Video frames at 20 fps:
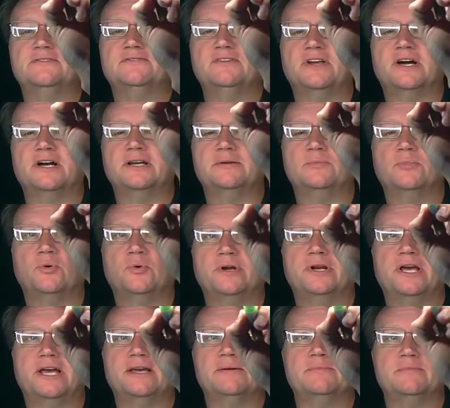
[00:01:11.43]

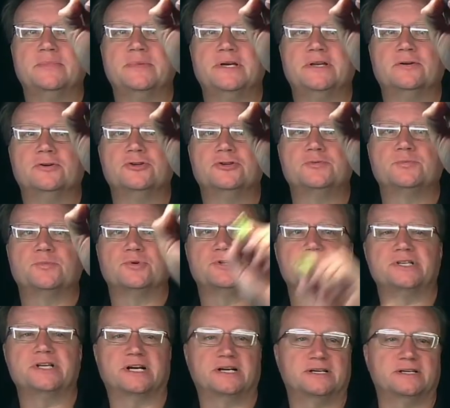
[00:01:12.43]
9.8 meters per
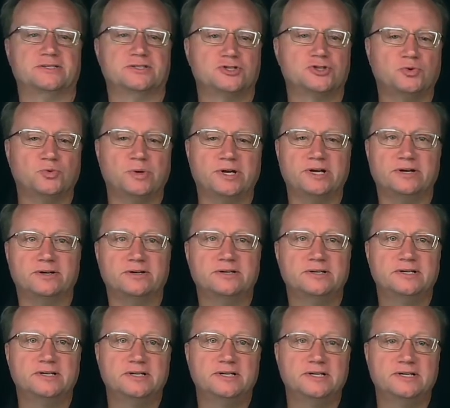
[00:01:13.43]
second squared.
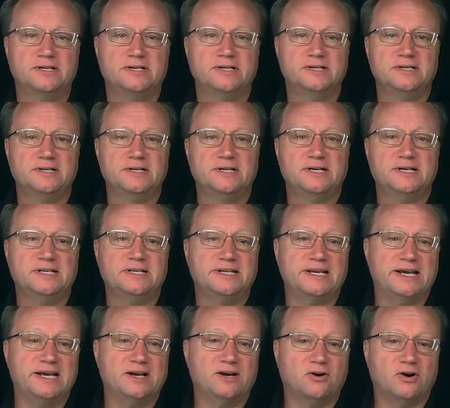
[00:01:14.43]

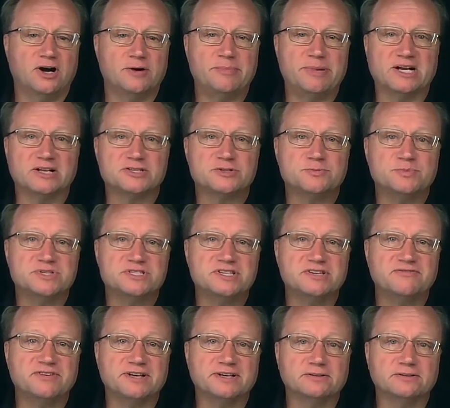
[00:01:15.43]
Now, about specific